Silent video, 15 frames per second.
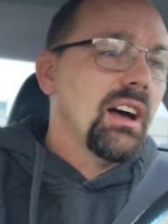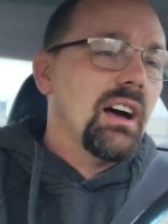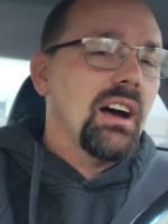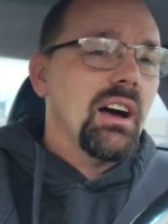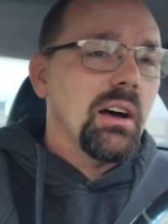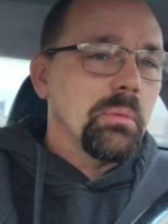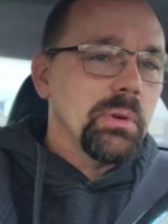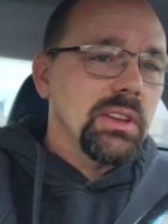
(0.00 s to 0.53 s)

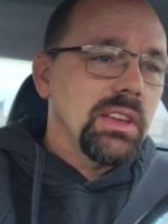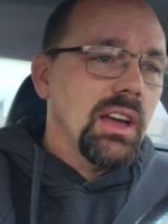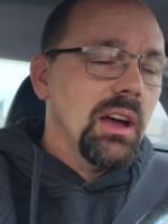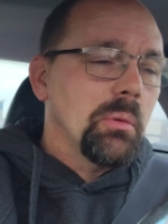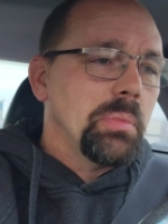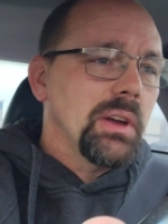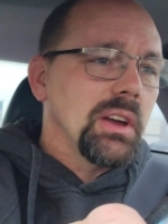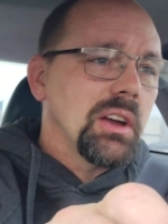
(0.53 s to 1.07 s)
uh, but
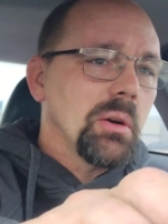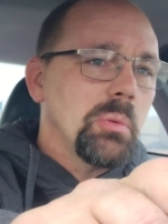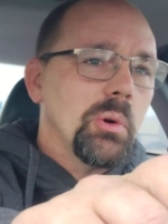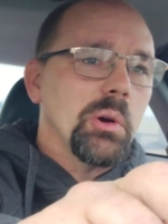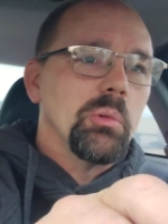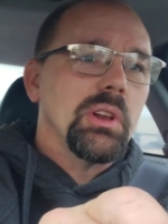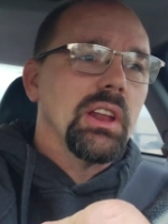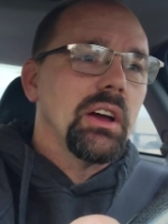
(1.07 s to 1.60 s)
yeah pick up
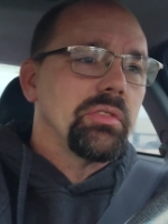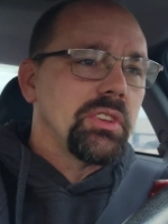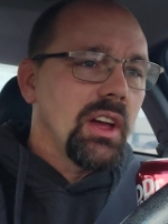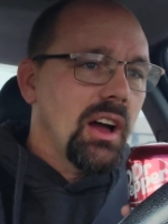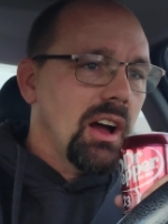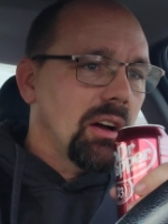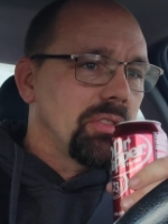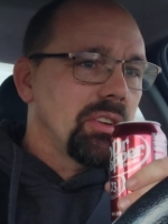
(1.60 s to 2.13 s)
where we left
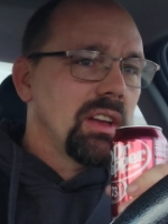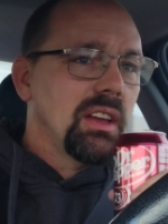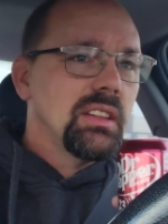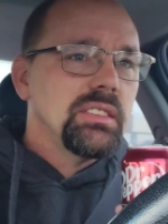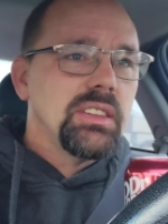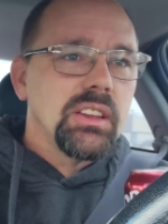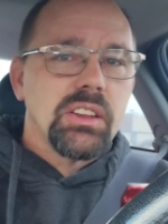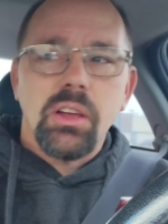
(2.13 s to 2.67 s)
off
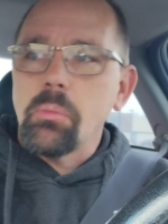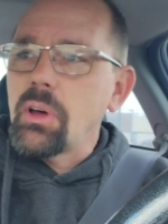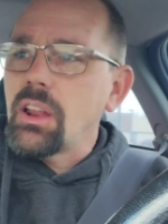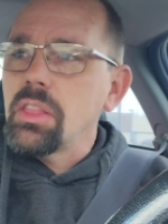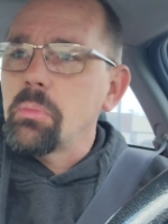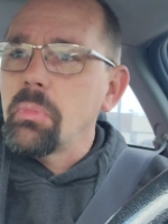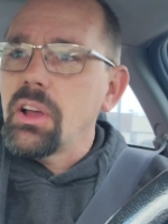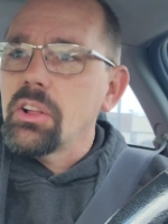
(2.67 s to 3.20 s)
did come out
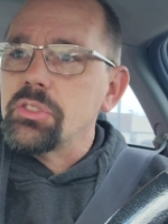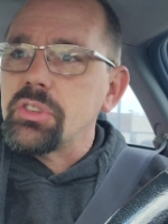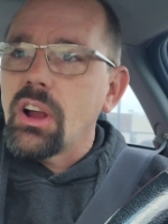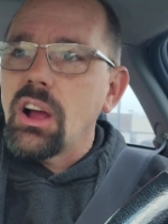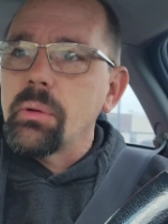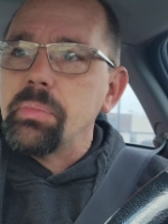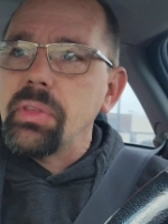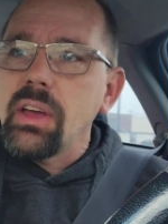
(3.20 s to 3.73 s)
of the mail
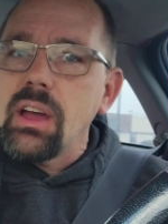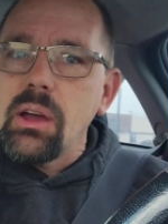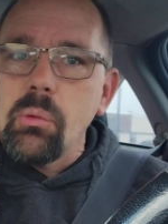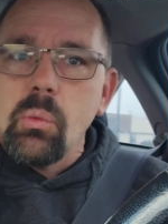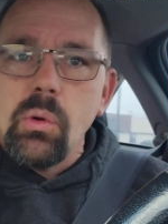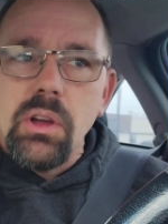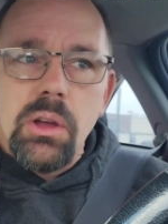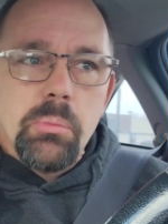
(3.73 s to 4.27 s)
drop that
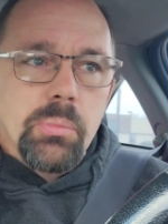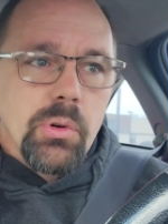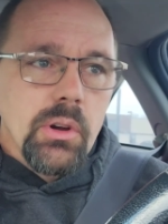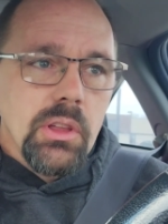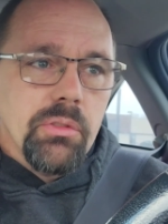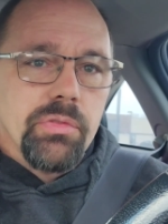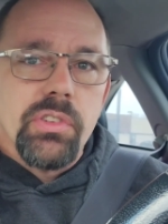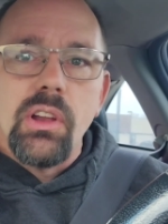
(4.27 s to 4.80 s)
went
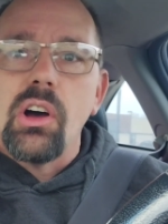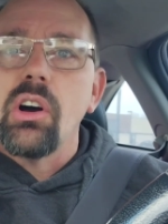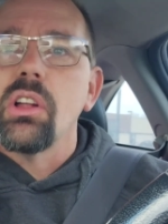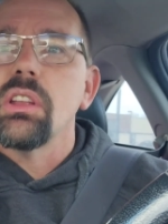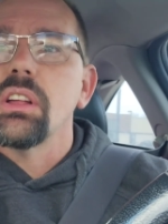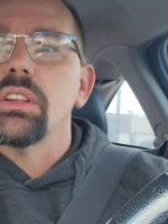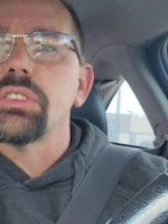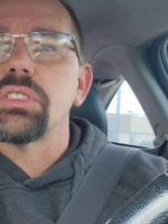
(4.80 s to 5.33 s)
pretty
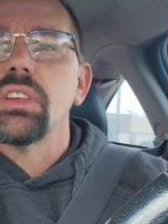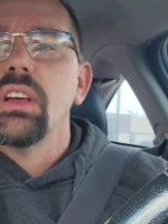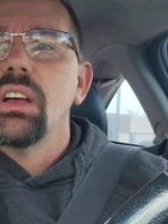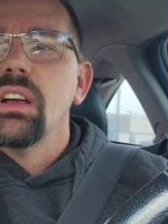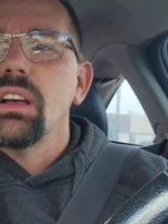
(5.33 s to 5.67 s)
flawless